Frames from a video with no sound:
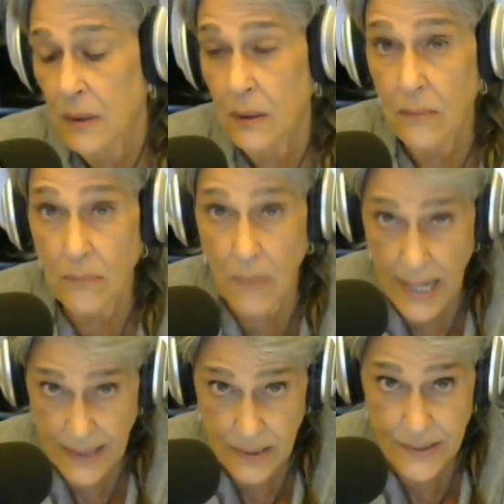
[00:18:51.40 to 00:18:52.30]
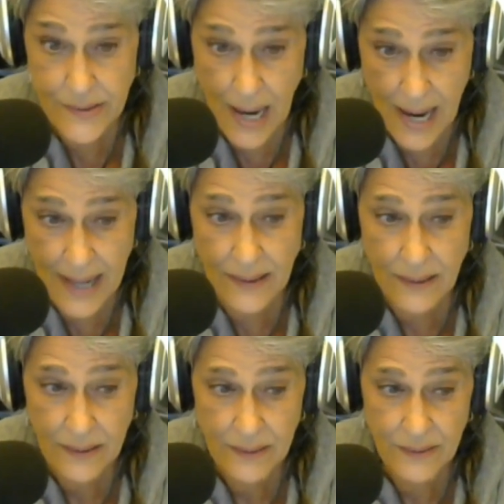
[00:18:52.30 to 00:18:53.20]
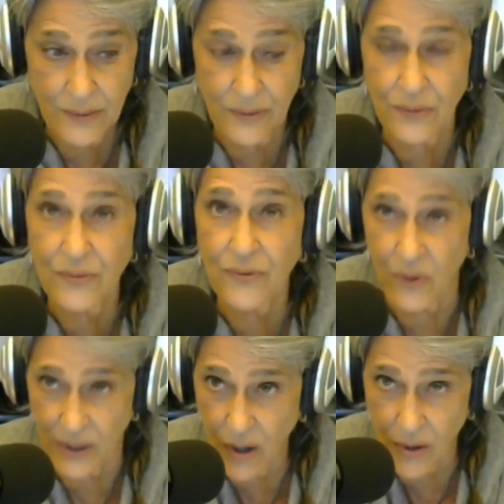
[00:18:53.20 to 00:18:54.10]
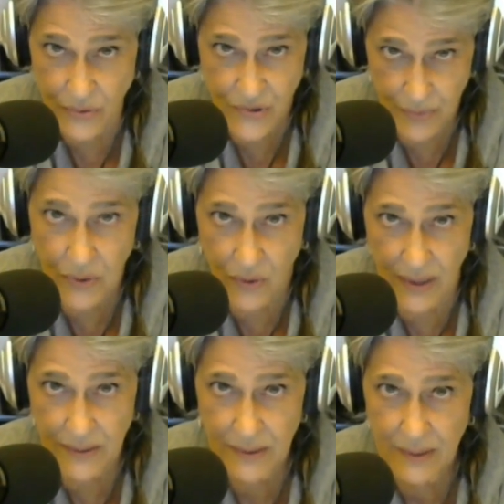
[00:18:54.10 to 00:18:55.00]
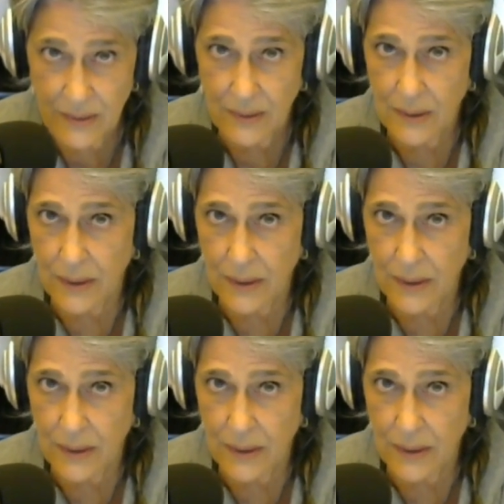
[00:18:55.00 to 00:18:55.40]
might decide to forego support in